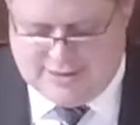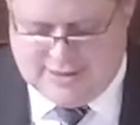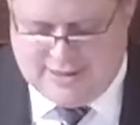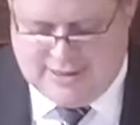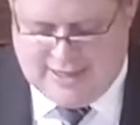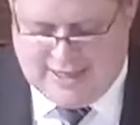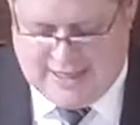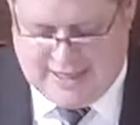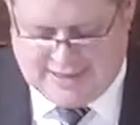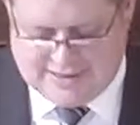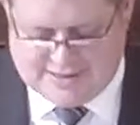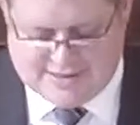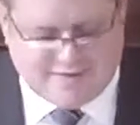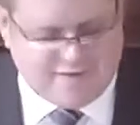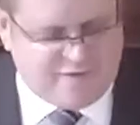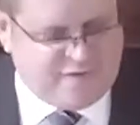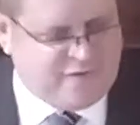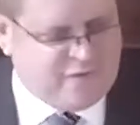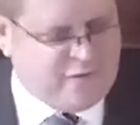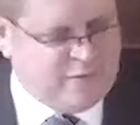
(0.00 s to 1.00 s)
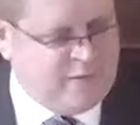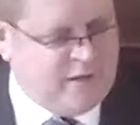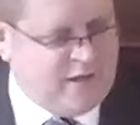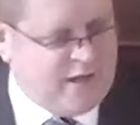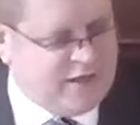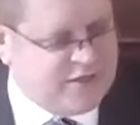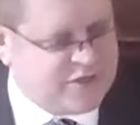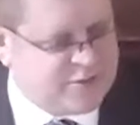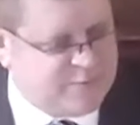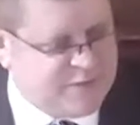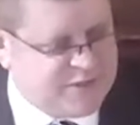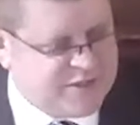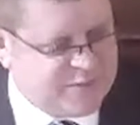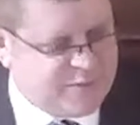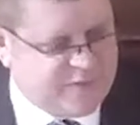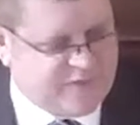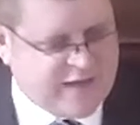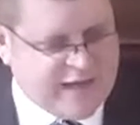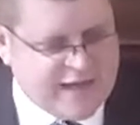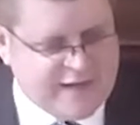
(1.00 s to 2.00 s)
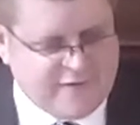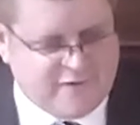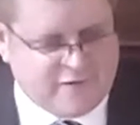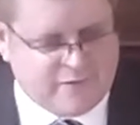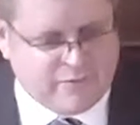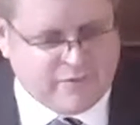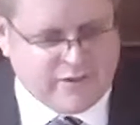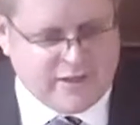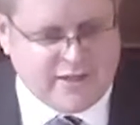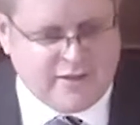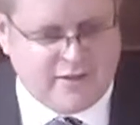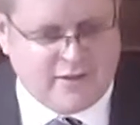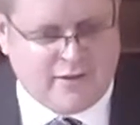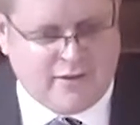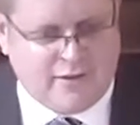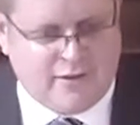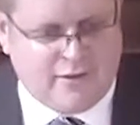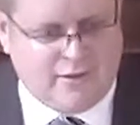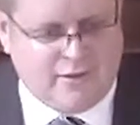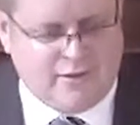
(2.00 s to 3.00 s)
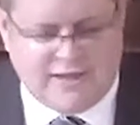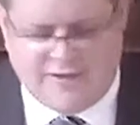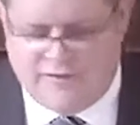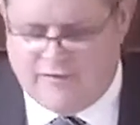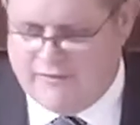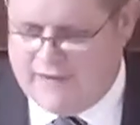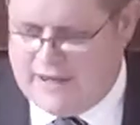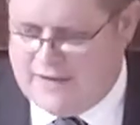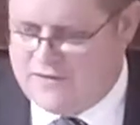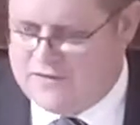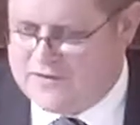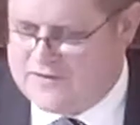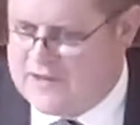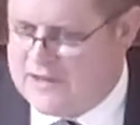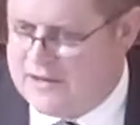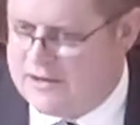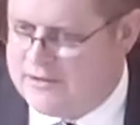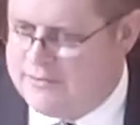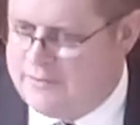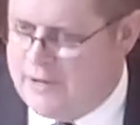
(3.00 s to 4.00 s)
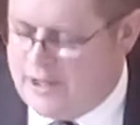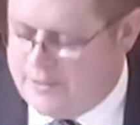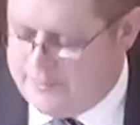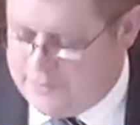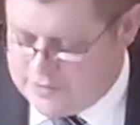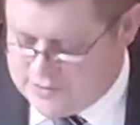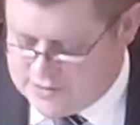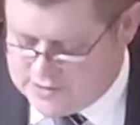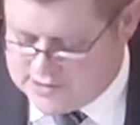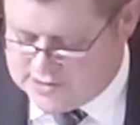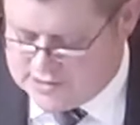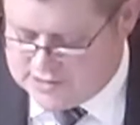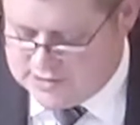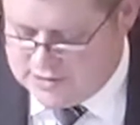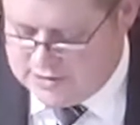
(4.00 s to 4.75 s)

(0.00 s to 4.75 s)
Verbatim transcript: Has the former Archbishop of Canterbury never read the Ten Commandments?